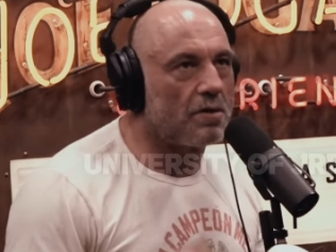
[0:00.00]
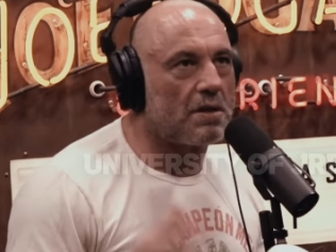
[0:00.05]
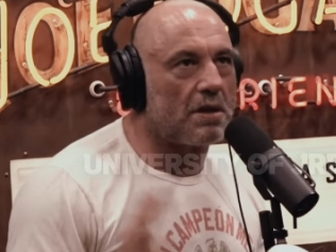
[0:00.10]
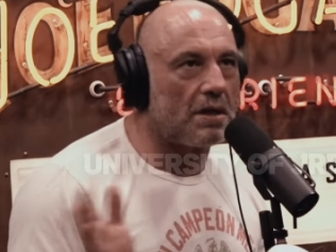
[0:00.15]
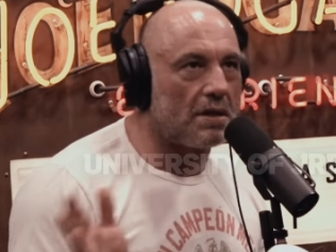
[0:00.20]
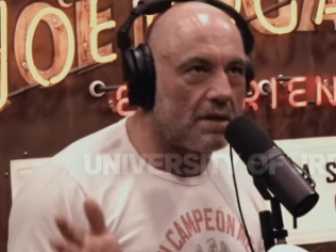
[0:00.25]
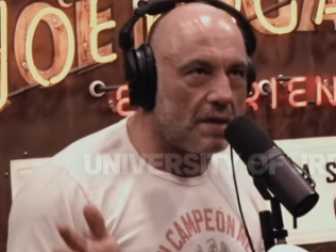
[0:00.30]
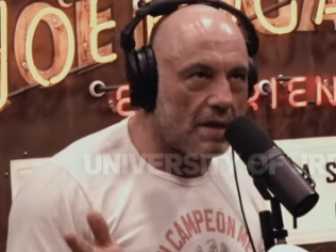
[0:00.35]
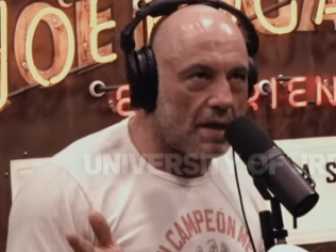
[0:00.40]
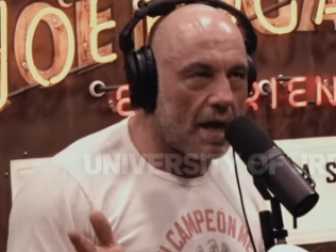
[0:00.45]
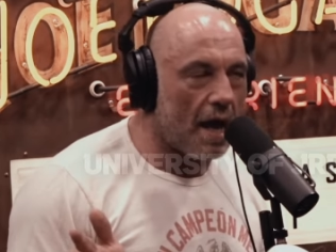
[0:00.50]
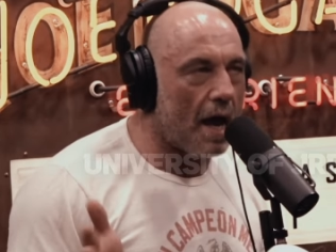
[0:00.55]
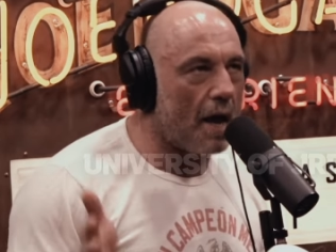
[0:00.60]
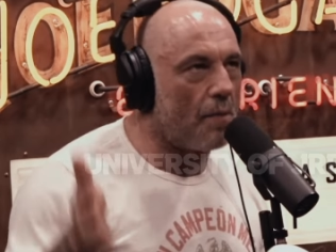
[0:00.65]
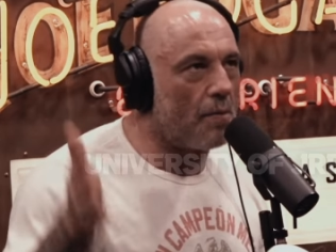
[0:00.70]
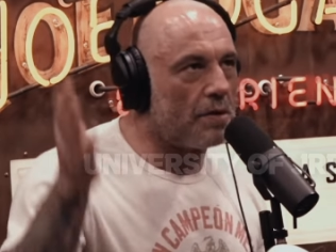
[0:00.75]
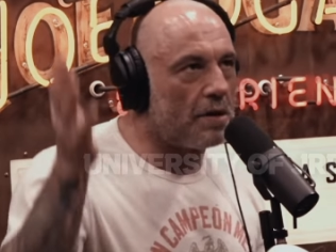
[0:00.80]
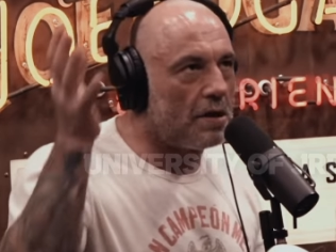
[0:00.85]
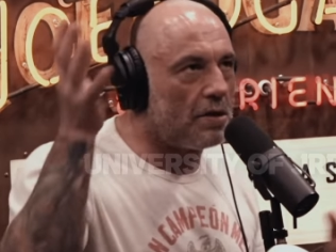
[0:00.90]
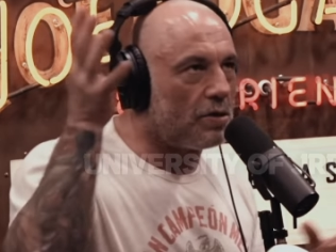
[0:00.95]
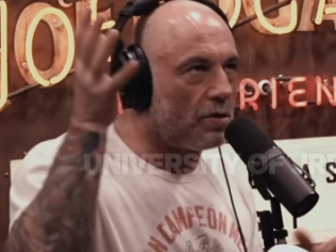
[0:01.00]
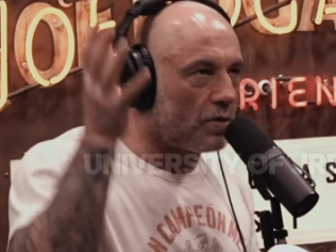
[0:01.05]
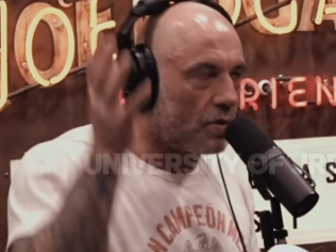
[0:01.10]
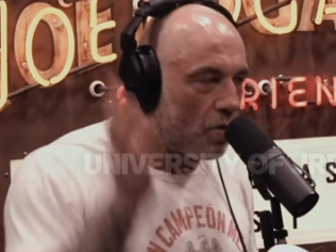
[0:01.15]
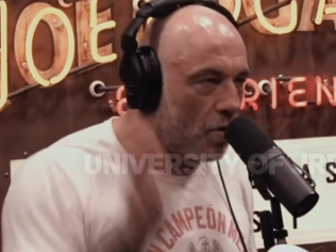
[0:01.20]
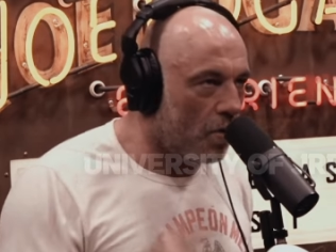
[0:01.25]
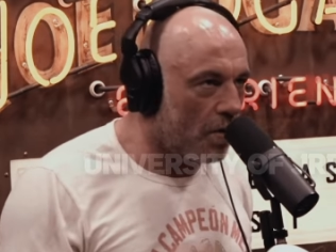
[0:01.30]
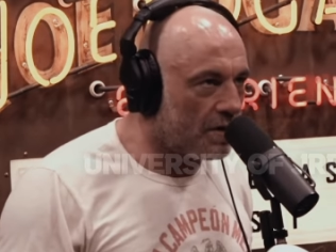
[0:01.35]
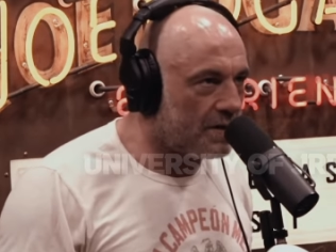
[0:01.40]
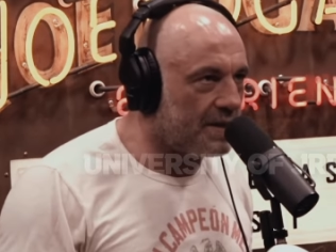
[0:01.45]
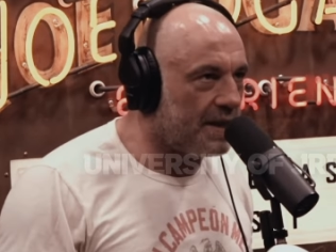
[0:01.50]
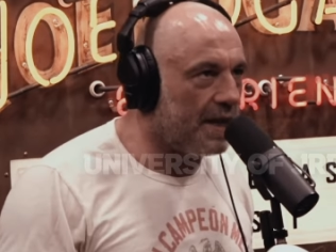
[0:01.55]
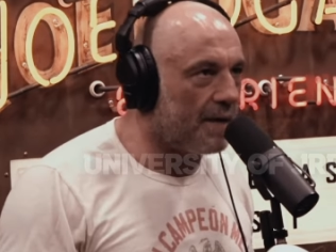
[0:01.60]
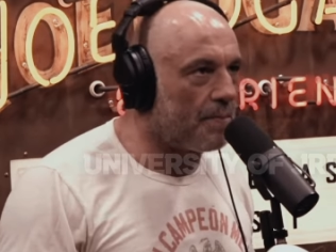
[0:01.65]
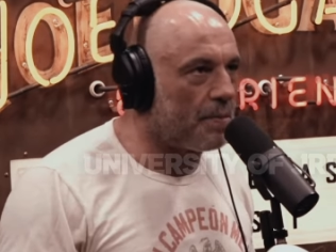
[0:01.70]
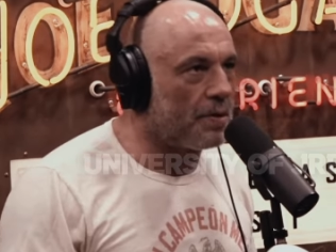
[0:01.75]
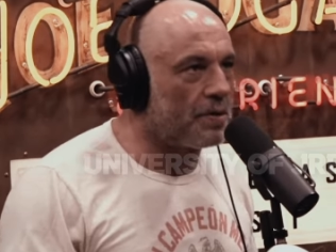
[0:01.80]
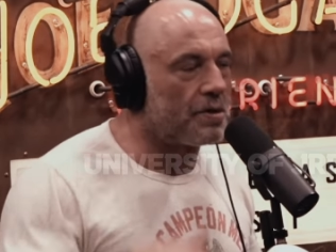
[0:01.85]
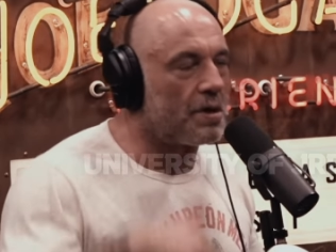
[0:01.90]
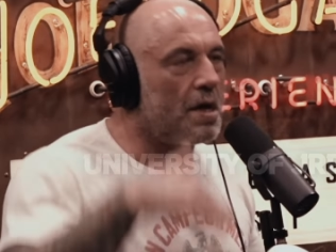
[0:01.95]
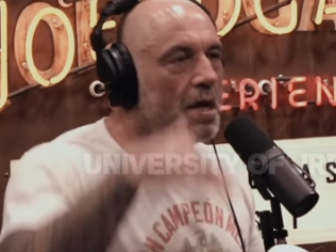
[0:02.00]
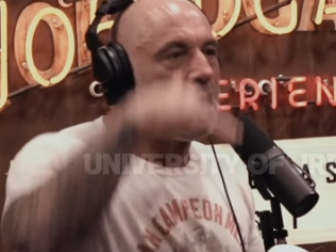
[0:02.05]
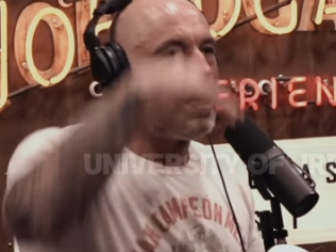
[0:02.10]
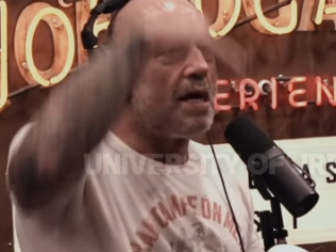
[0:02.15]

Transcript: to today, when they do core samples,